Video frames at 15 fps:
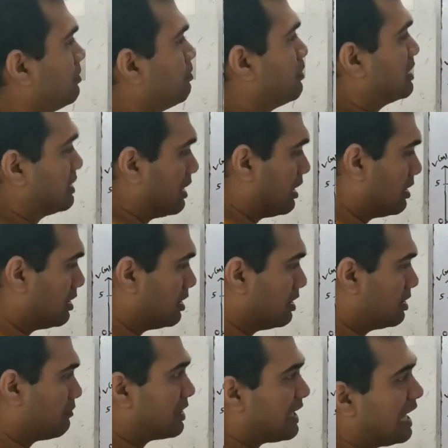But
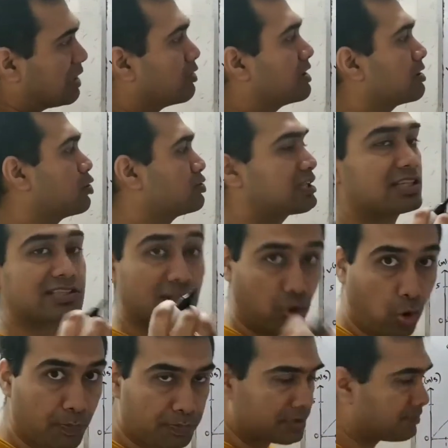if we calculate using the
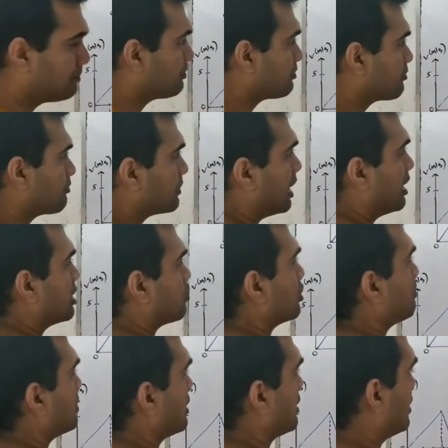slope, it would
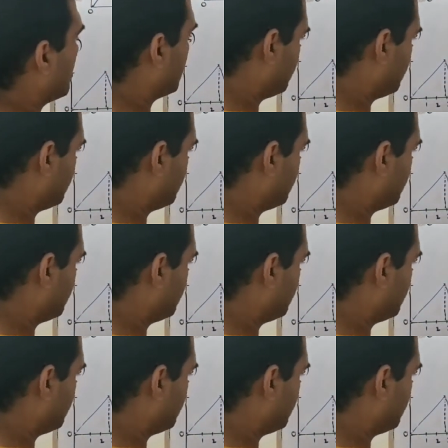be